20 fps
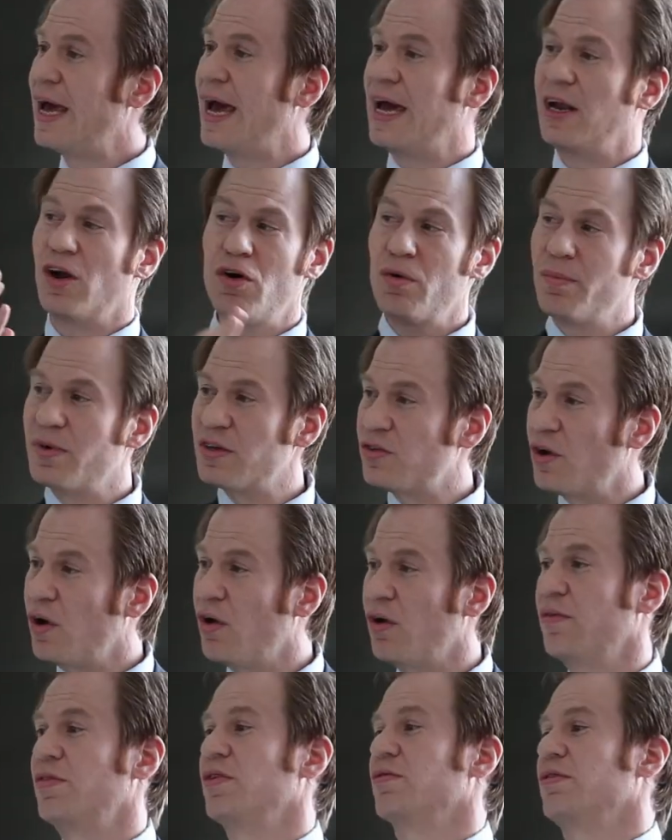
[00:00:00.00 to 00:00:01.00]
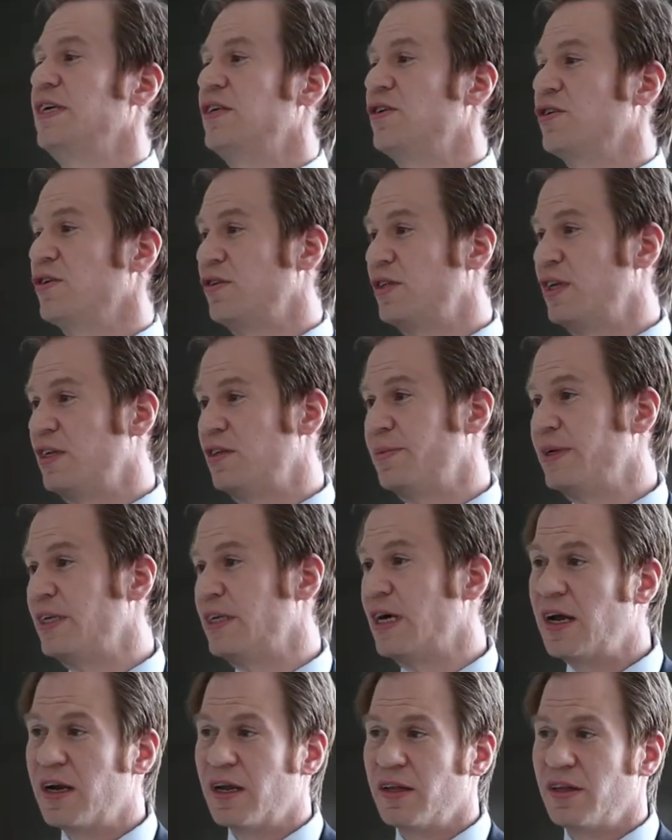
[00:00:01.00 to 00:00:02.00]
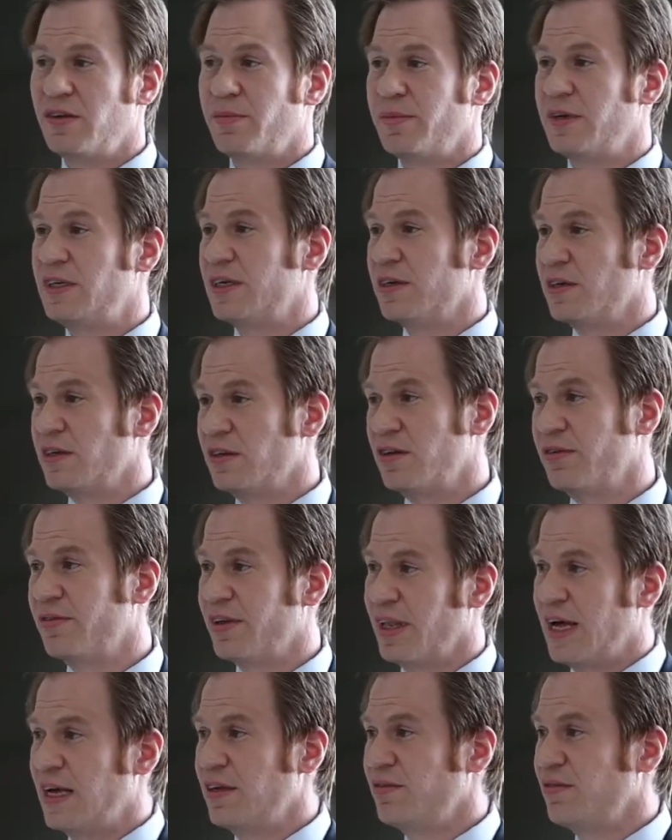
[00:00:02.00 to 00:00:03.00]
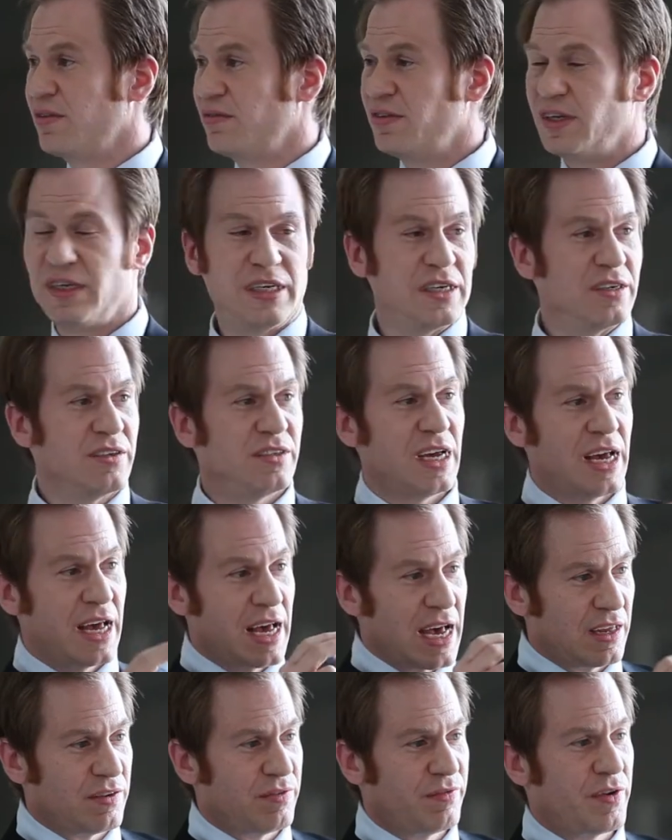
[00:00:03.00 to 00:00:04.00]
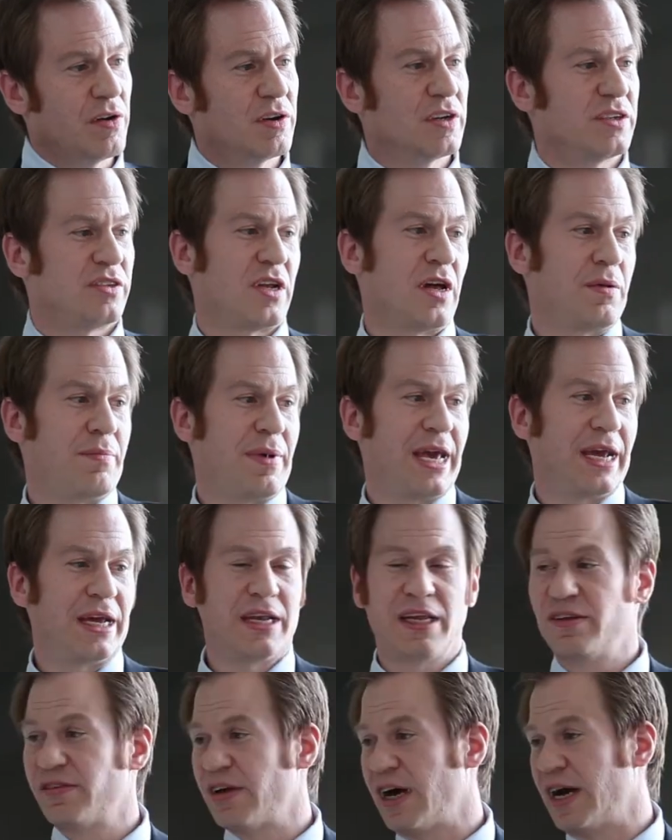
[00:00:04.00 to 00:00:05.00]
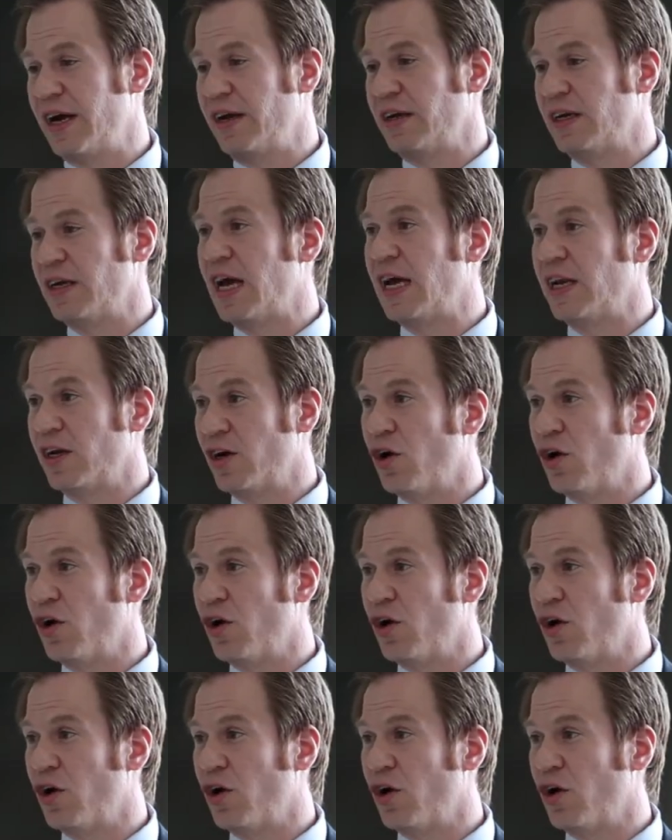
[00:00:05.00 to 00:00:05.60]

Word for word: And almost all of the research that has been done on these materials over the last 15 years has focused on manganese, iron, and